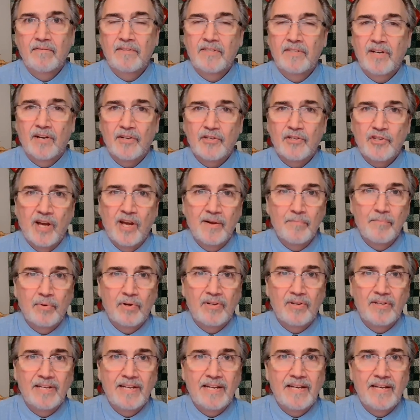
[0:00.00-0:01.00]
touch on
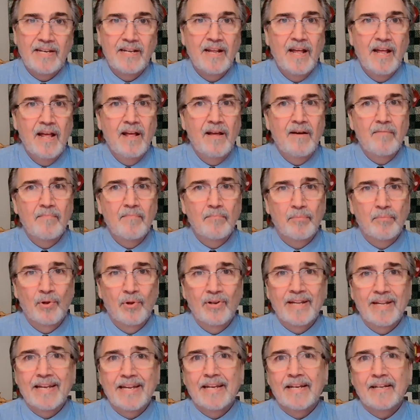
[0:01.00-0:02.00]
bullying.
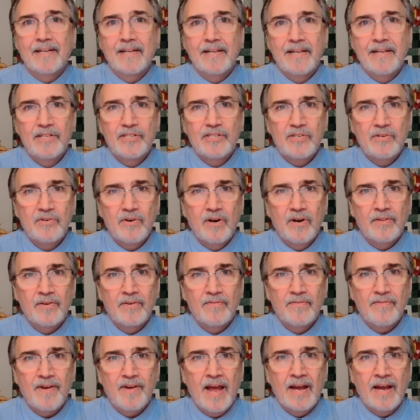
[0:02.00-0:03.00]
Bullying leads to other
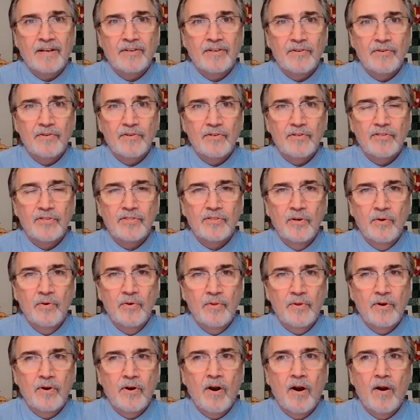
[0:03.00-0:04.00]
factors, so
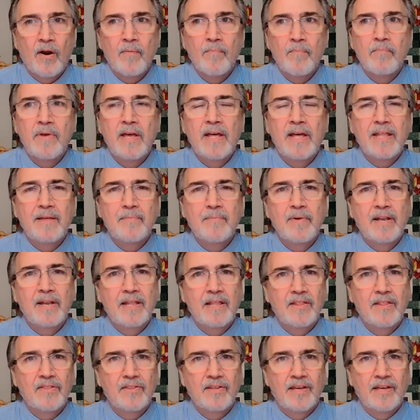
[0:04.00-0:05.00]
there are many,
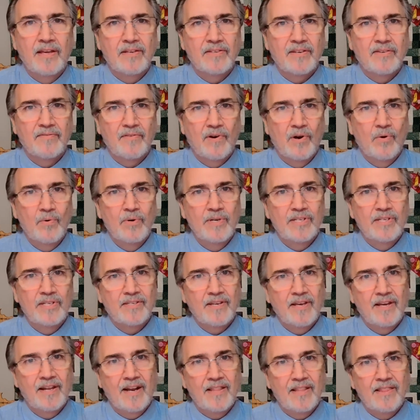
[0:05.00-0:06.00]
many things. I've always
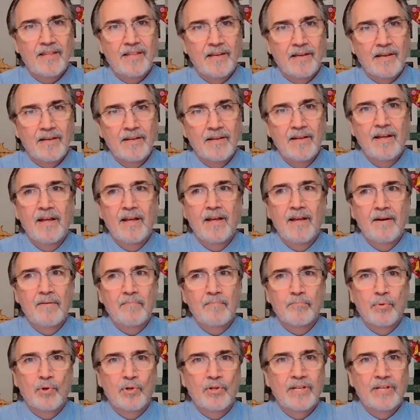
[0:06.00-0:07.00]
said, I think
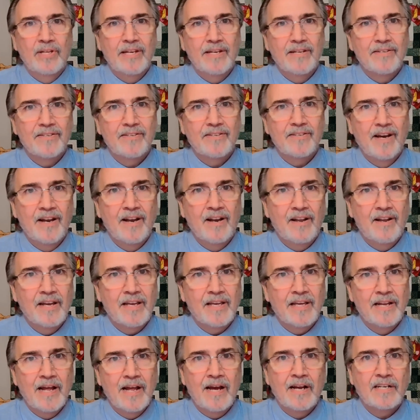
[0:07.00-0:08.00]
bullying is kind of
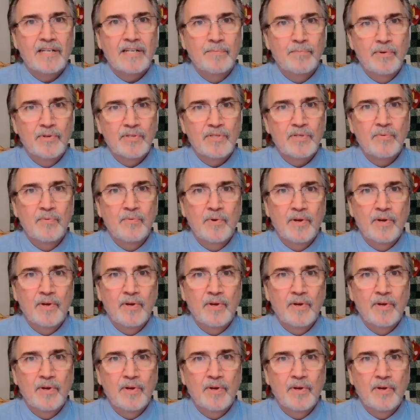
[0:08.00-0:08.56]
like an octopus